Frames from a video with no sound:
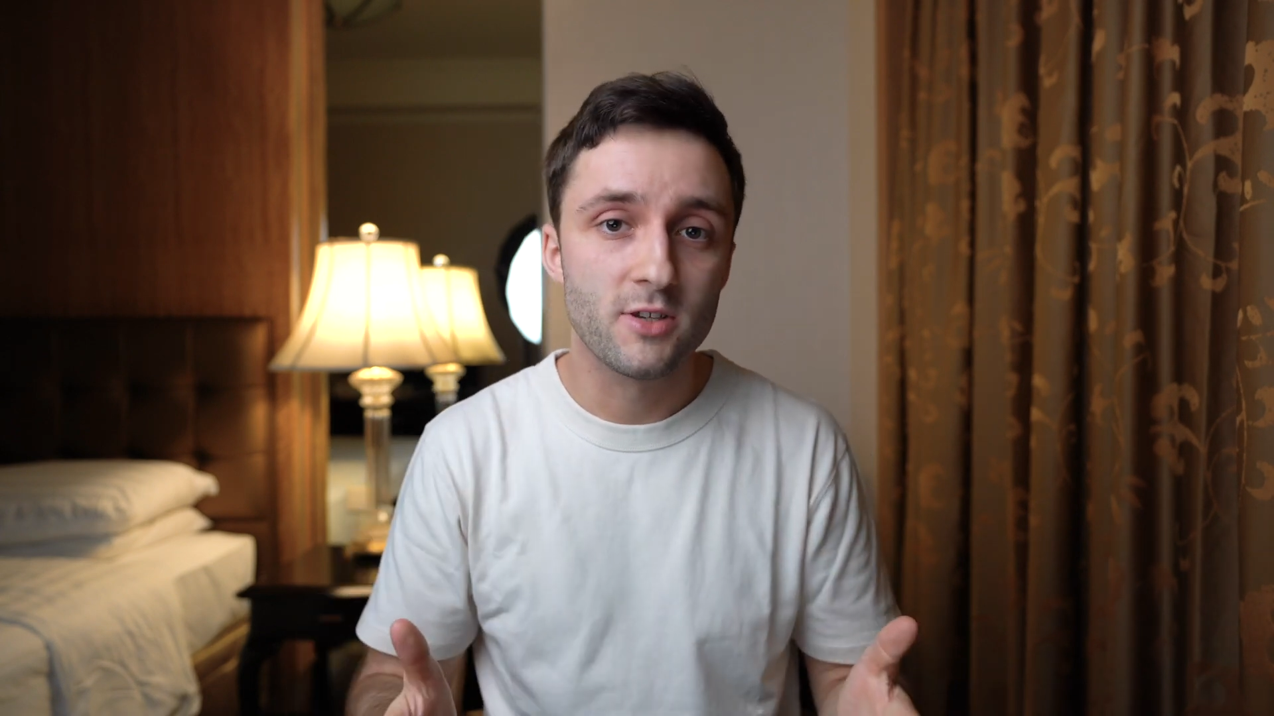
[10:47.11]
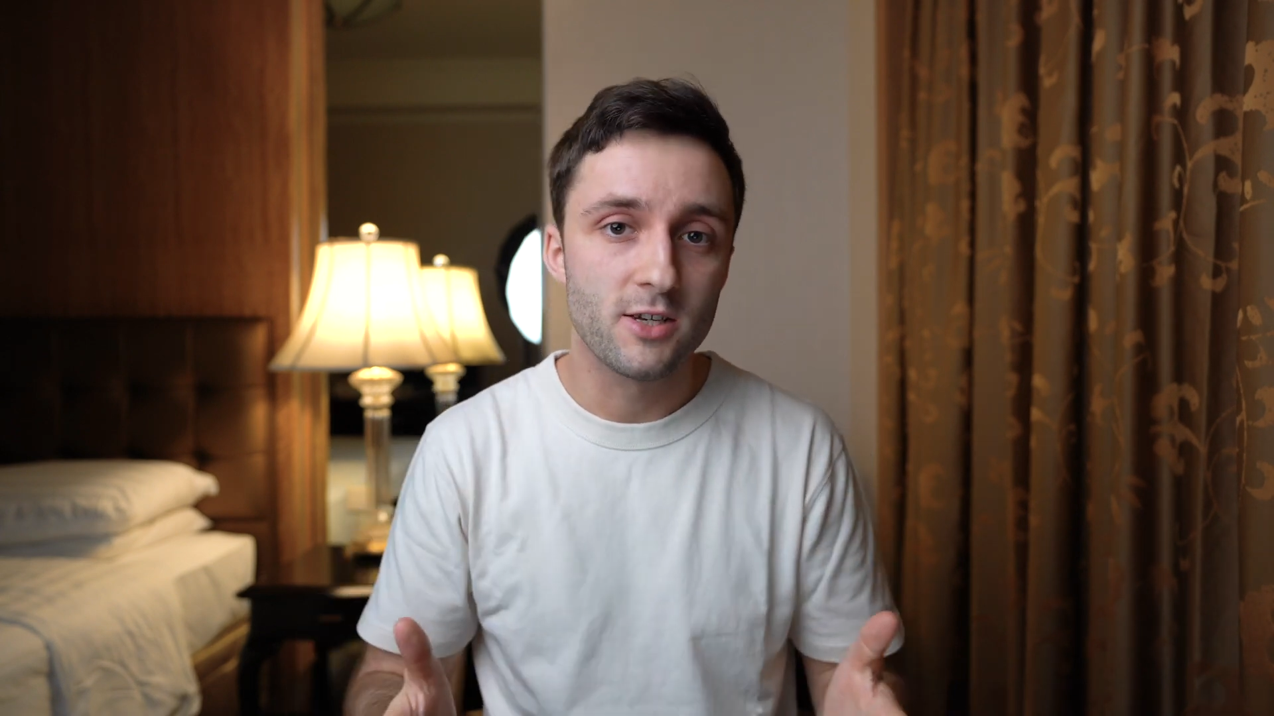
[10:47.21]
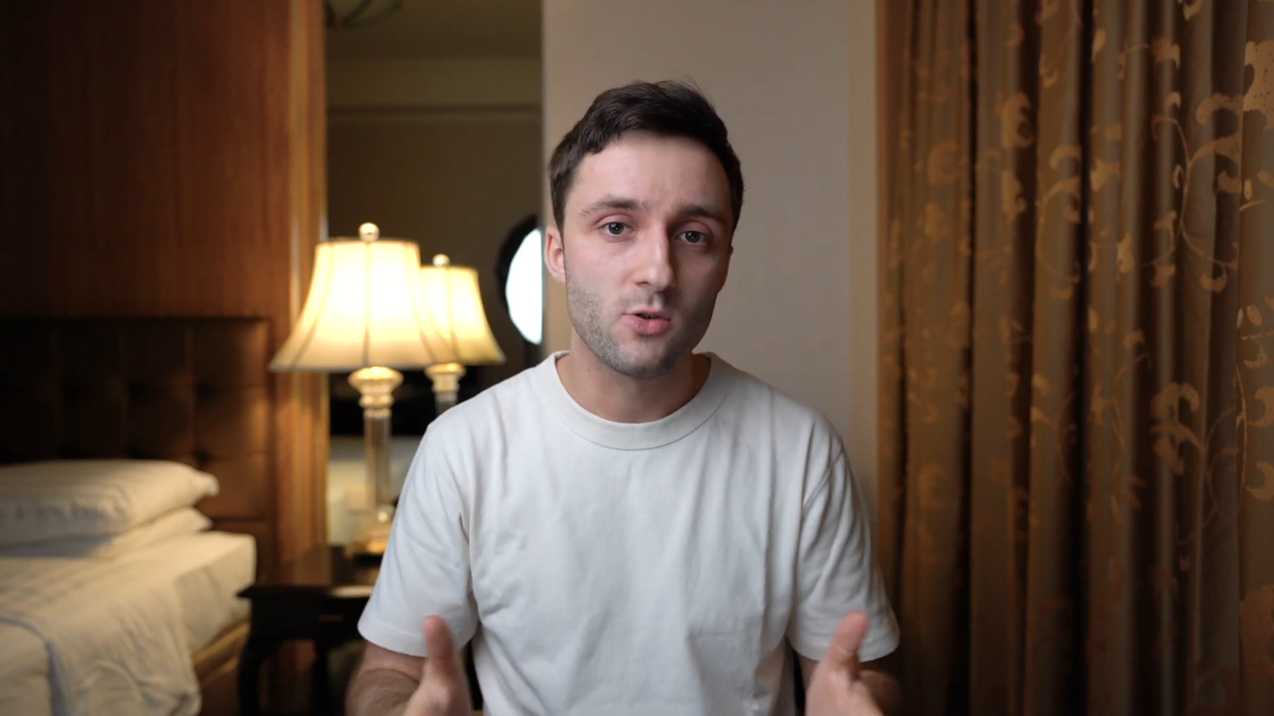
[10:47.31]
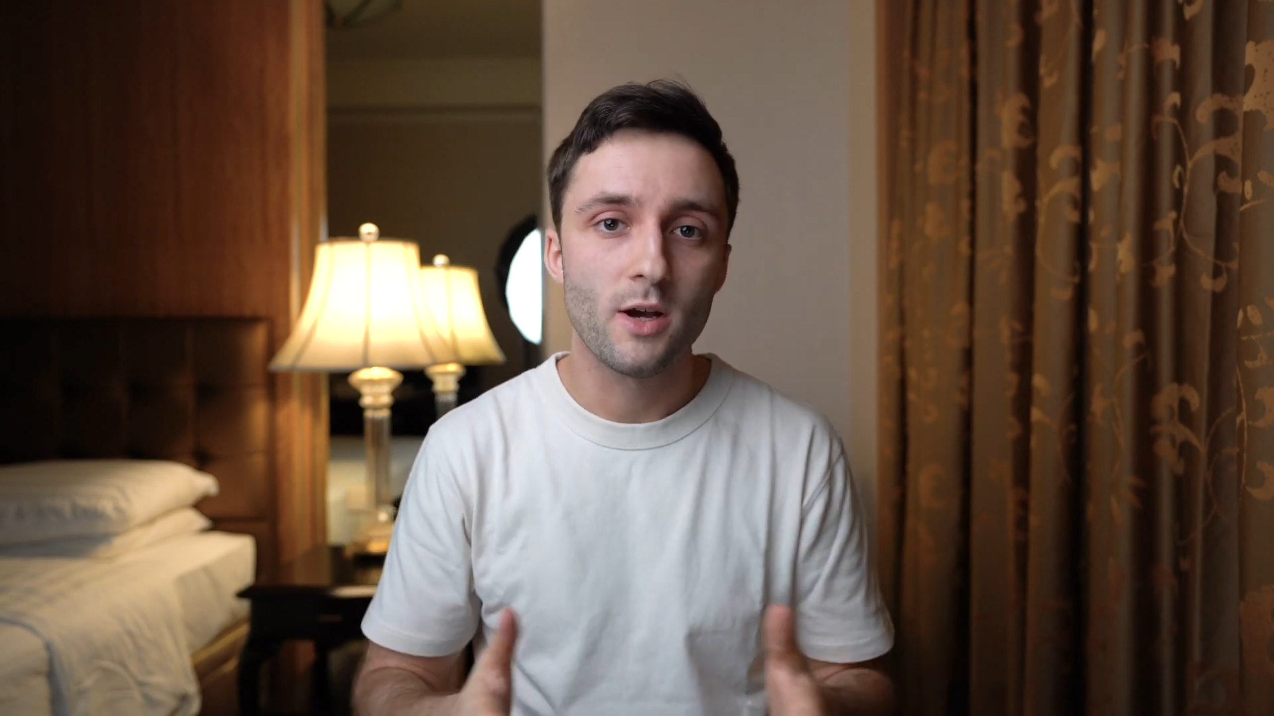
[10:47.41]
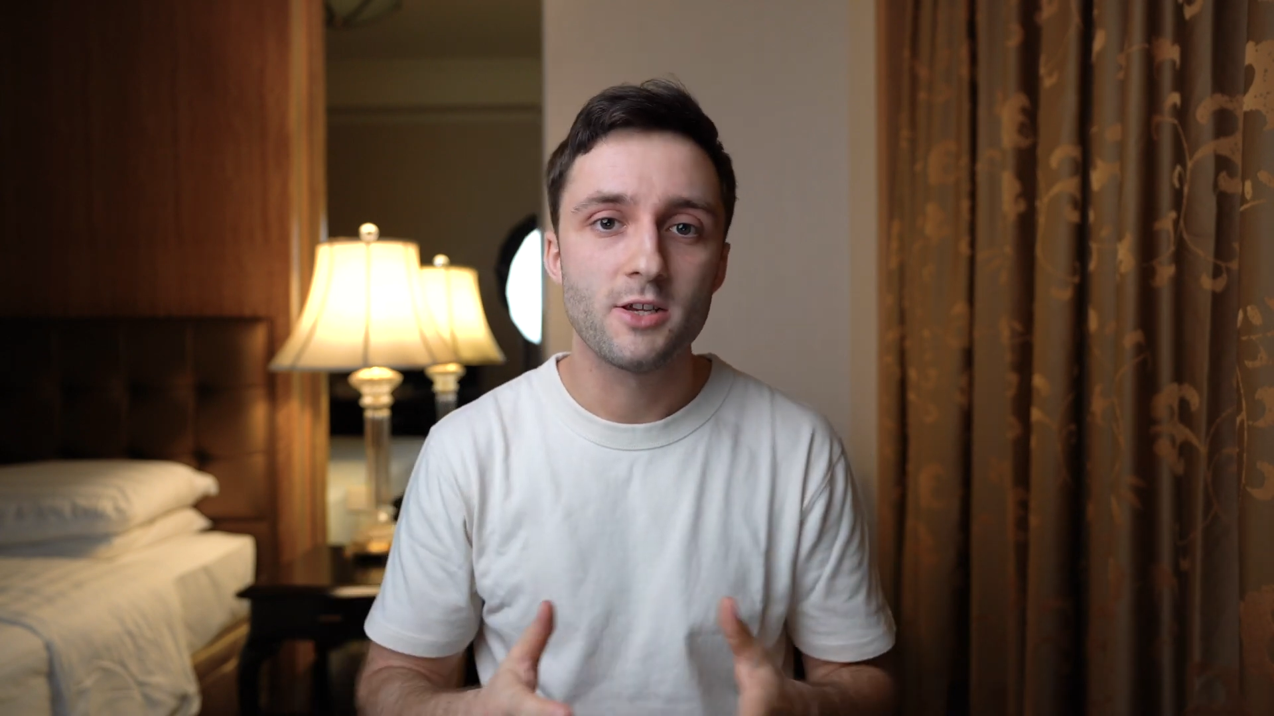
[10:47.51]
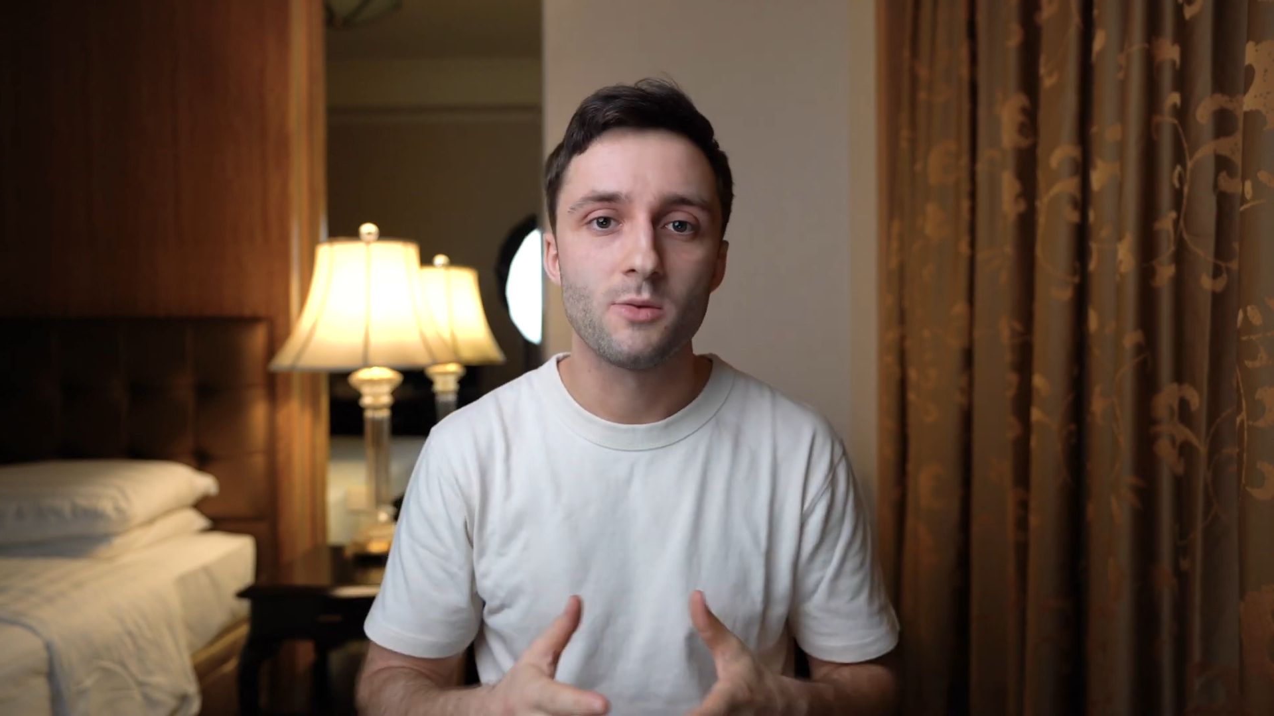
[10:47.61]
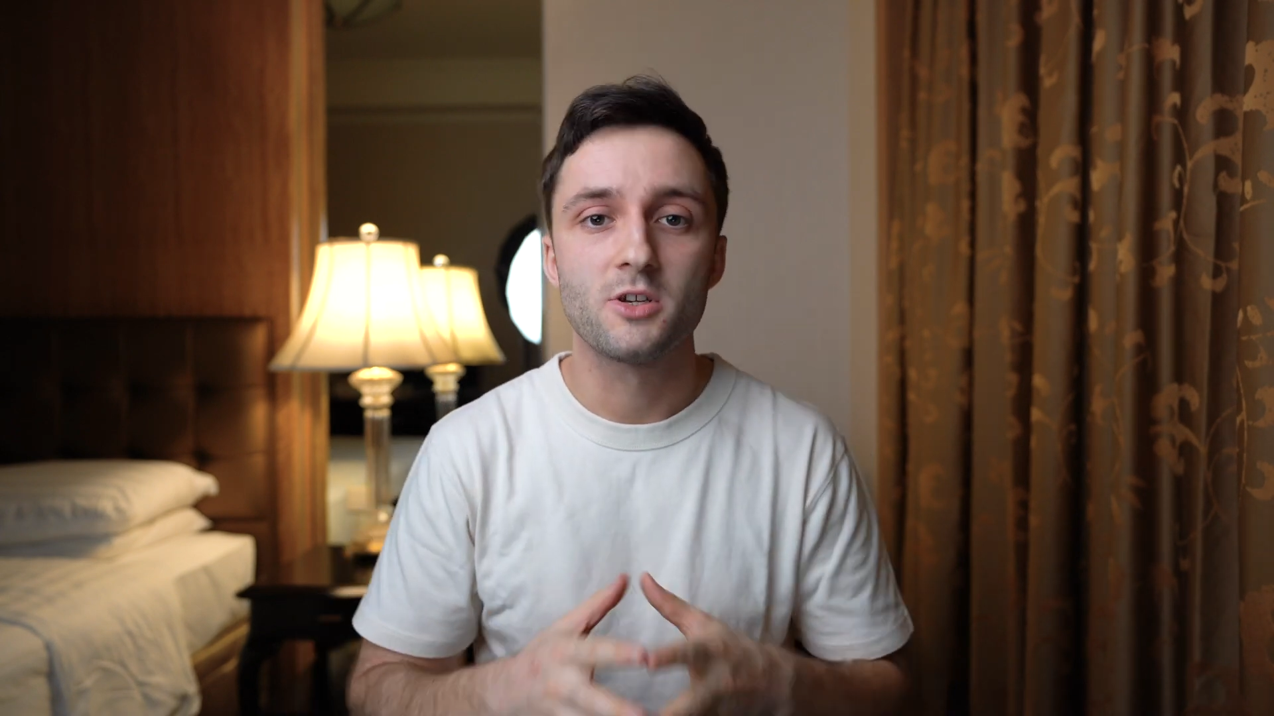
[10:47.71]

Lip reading: situation,